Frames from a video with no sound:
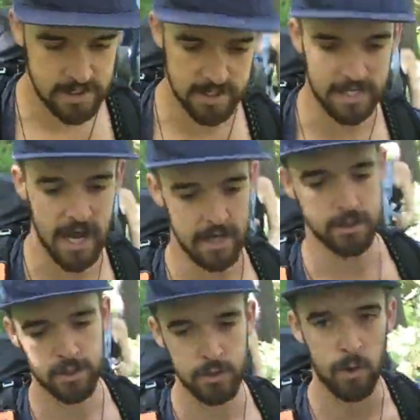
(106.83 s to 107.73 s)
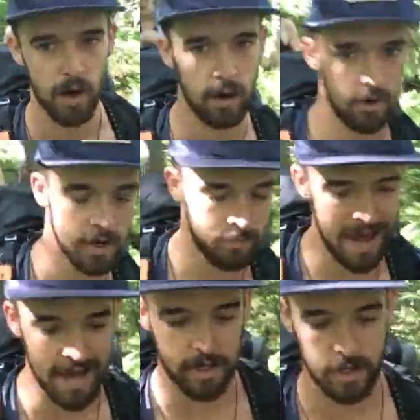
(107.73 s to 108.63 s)
designed Duo
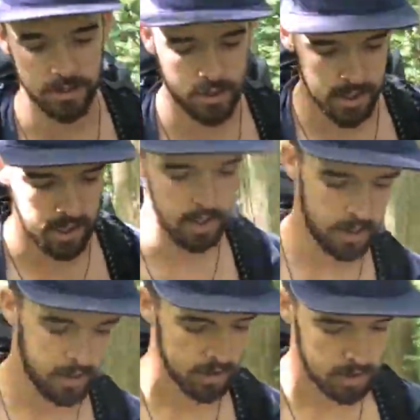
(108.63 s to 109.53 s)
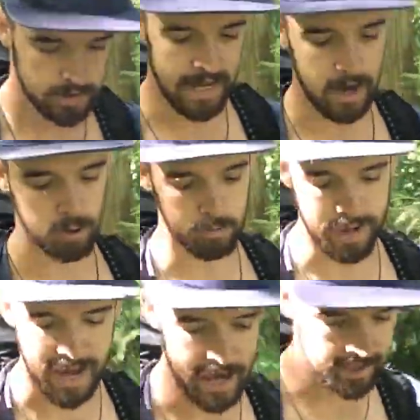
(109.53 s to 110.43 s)
backcountry down
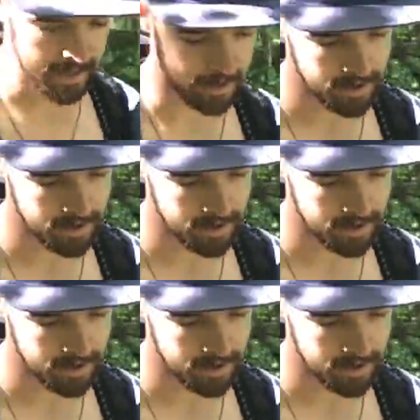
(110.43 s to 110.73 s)
bag.